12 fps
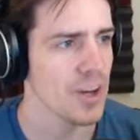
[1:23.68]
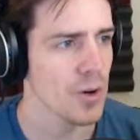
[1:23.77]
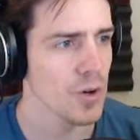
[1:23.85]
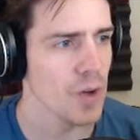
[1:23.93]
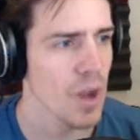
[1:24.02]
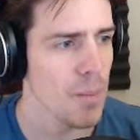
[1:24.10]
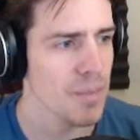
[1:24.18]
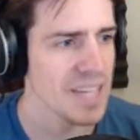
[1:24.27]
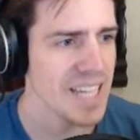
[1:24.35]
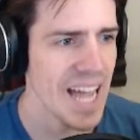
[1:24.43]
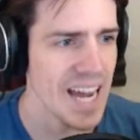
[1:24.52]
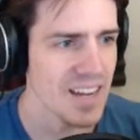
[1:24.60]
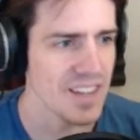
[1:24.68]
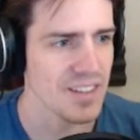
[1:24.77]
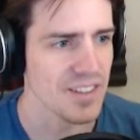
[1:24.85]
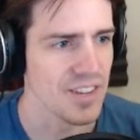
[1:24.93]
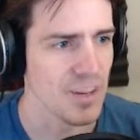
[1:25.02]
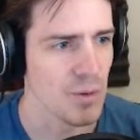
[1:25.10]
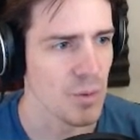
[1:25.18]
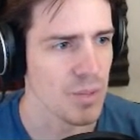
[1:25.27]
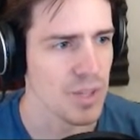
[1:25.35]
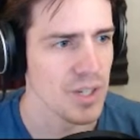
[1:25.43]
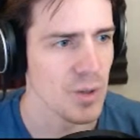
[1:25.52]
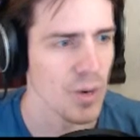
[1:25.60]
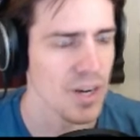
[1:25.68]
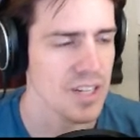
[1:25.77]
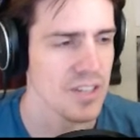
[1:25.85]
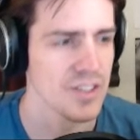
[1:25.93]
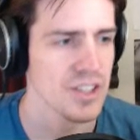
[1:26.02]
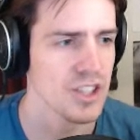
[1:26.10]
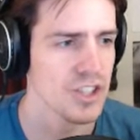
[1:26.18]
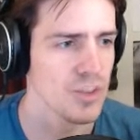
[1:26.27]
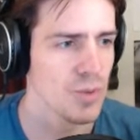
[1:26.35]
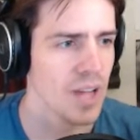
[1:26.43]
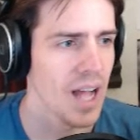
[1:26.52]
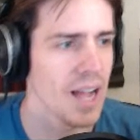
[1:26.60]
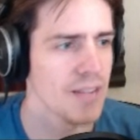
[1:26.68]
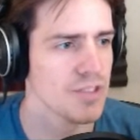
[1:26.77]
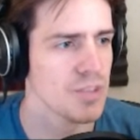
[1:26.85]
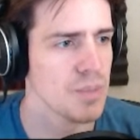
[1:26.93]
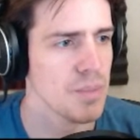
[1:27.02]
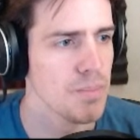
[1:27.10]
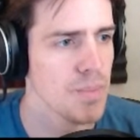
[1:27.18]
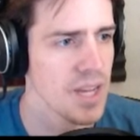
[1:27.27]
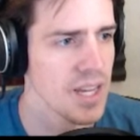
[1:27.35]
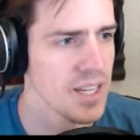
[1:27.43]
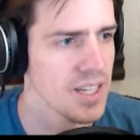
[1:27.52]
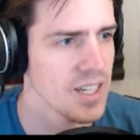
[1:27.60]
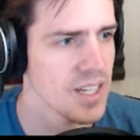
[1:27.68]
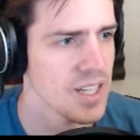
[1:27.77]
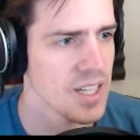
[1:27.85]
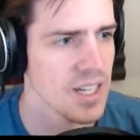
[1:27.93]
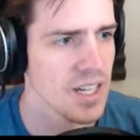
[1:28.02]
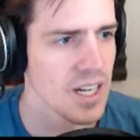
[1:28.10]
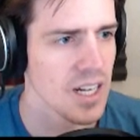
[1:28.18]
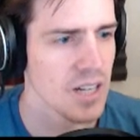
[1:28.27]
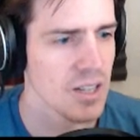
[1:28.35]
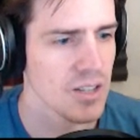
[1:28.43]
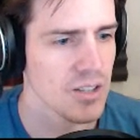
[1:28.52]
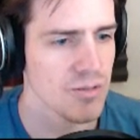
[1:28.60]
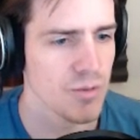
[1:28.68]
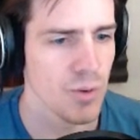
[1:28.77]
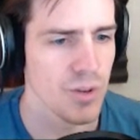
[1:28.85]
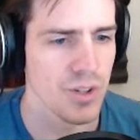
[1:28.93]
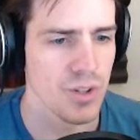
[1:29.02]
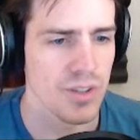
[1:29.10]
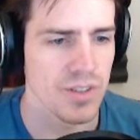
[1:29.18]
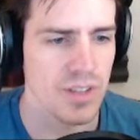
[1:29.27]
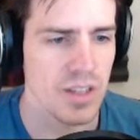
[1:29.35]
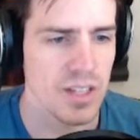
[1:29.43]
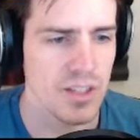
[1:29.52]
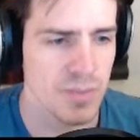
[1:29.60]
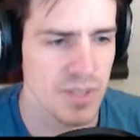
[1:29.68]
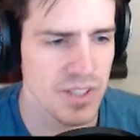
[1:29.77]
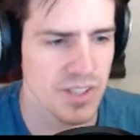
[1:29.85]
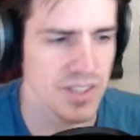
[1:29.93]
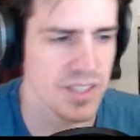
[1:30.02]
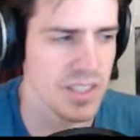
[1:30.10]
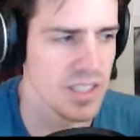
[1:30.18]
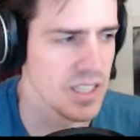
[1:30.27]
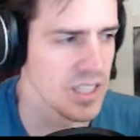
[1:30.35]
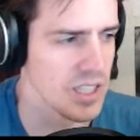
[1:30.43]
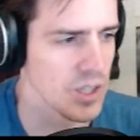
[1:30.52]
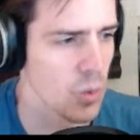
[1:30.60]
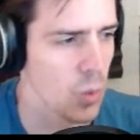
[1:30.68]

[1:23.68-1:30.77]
don't know how many endings there will be or what kind of decisions will have to be made. I look forward to this. Let me see,